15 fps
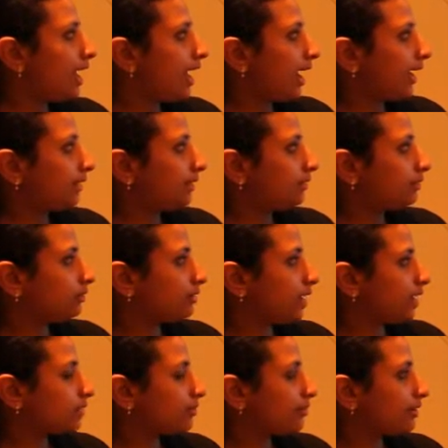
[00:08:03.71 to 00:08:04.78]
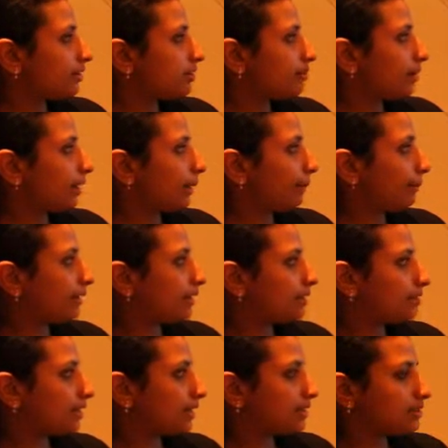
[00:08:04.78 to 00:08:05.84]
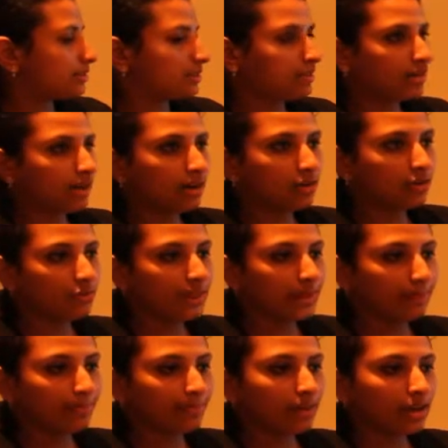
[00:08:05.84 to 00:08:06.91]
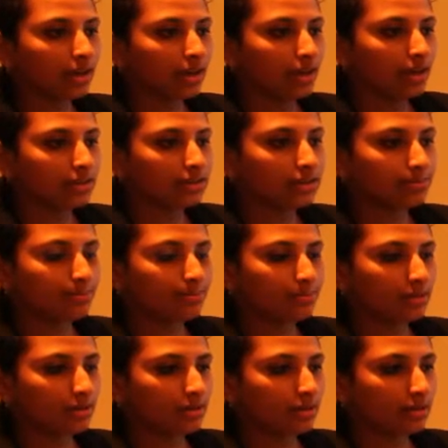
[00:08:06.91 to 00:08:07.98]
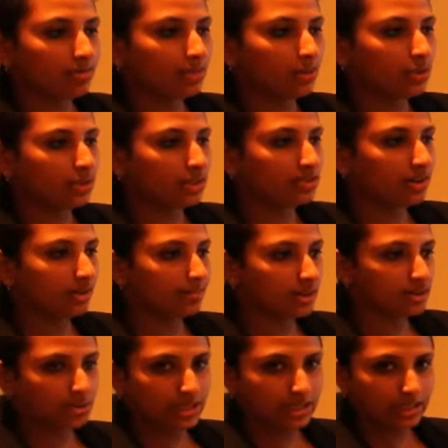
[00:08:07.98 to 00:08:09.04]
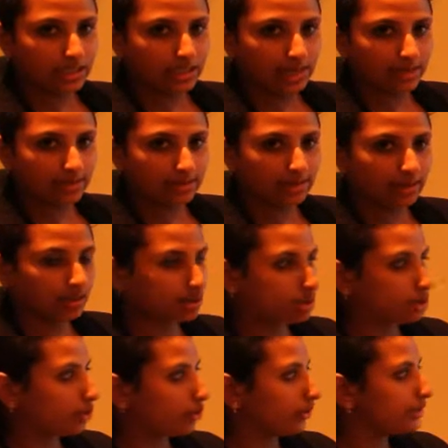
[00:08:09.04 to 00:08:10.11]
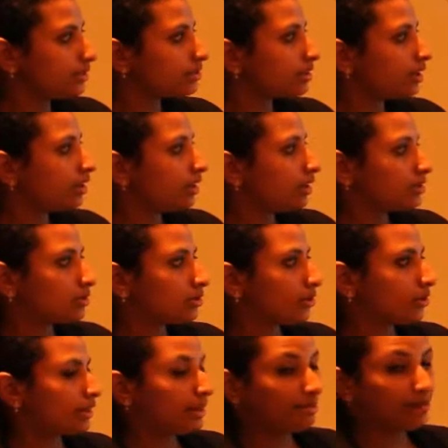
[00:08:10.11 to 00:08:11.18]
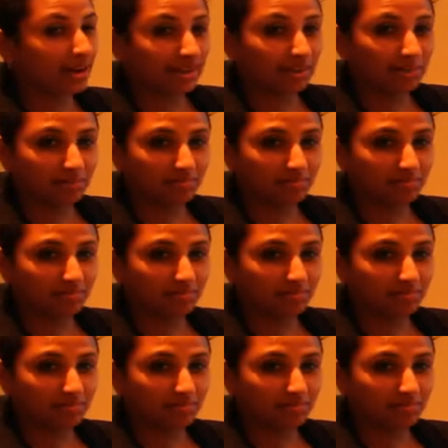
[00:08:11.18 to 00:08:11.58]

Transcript: And as far as my peers are concerned, none of them reported Remit to India as their choice, so they might